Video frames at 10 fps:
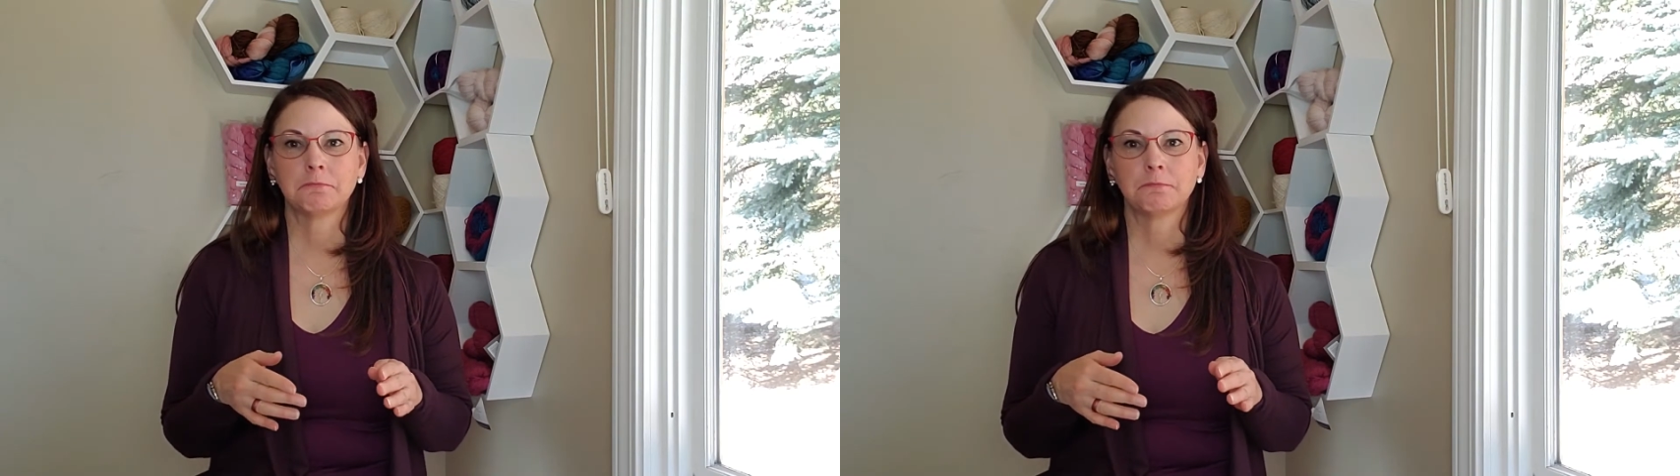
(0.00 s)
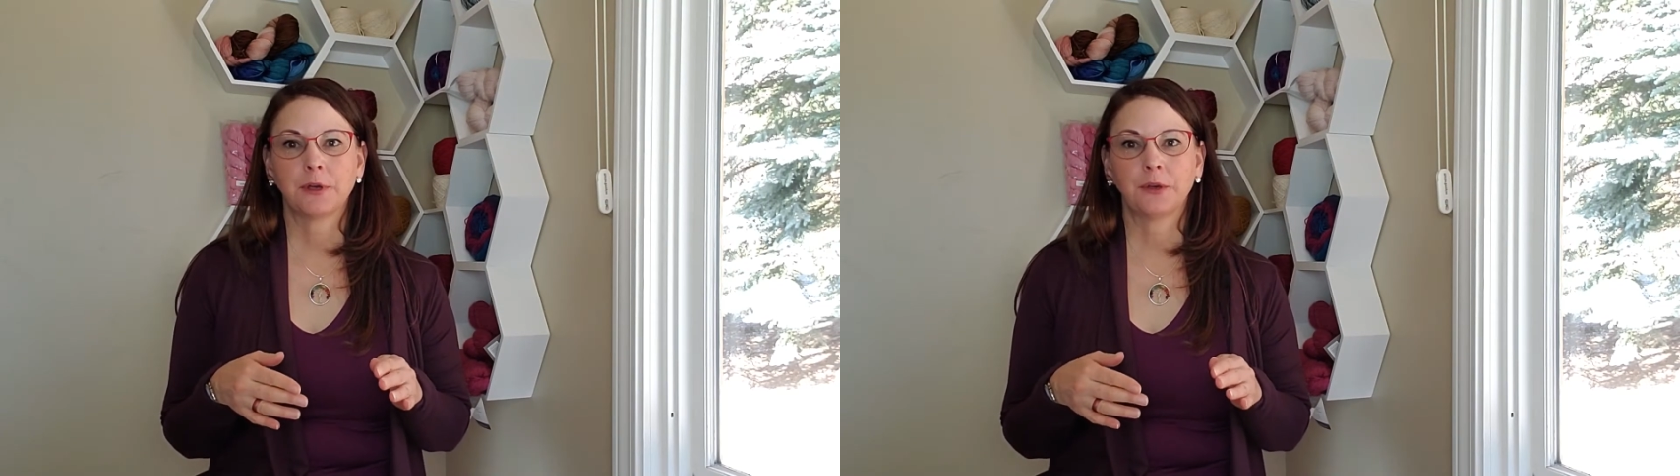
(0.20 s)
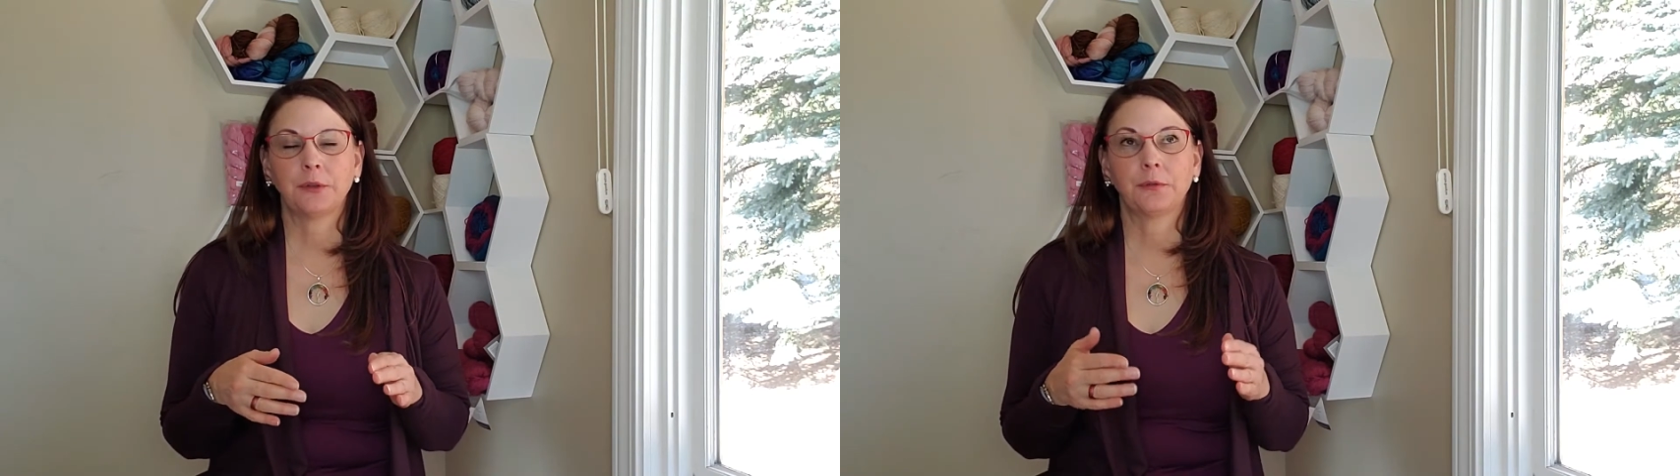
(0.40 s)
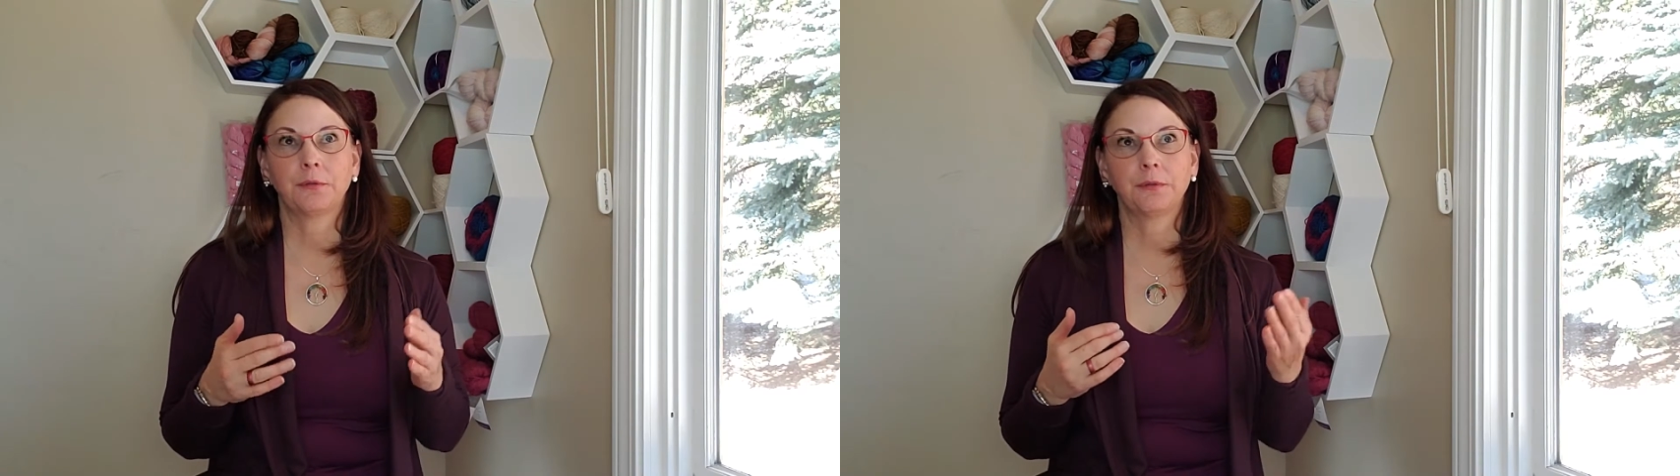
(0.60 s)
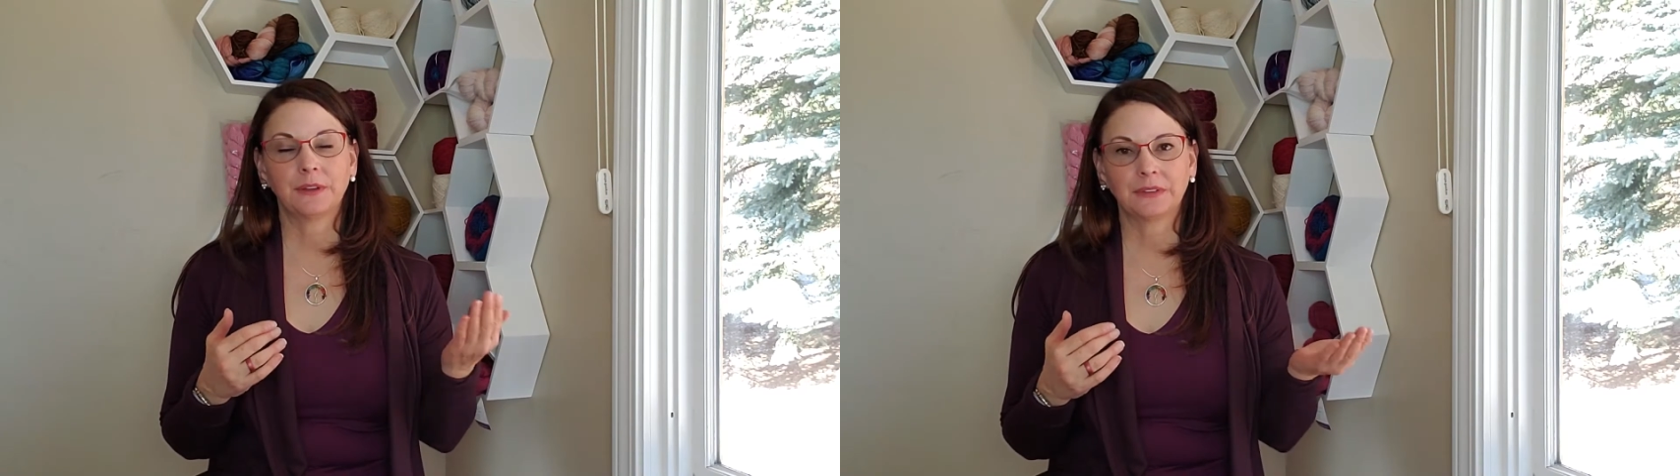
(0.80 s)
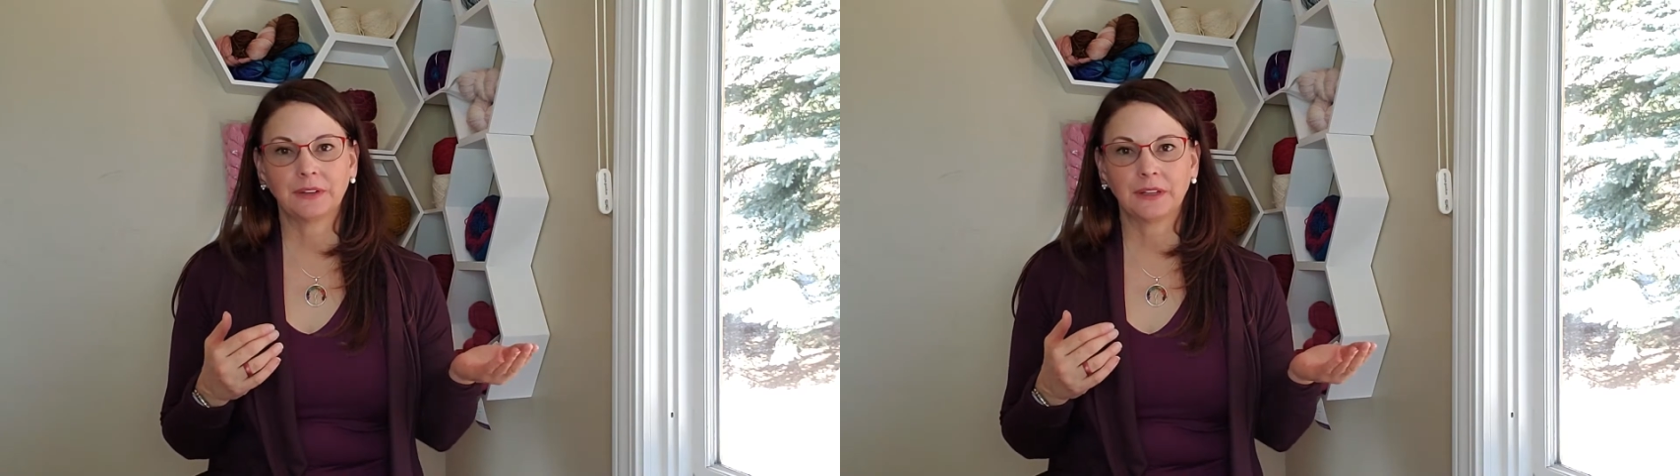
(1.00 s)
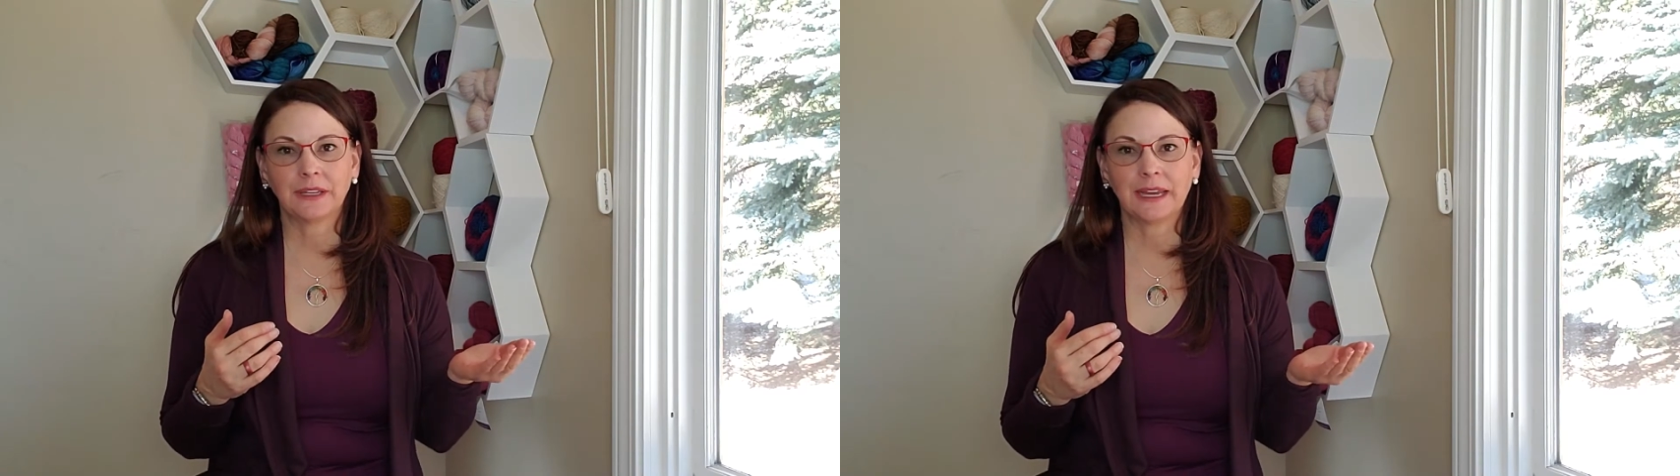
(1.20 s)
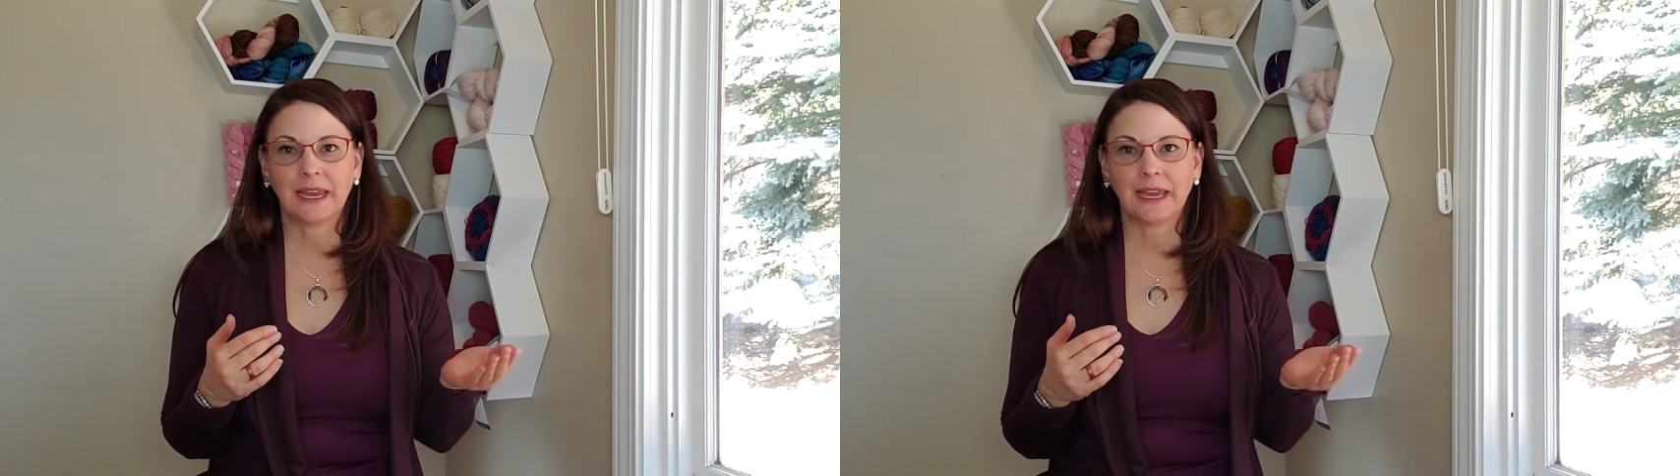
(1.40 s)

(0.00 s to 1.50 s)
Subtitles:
both physically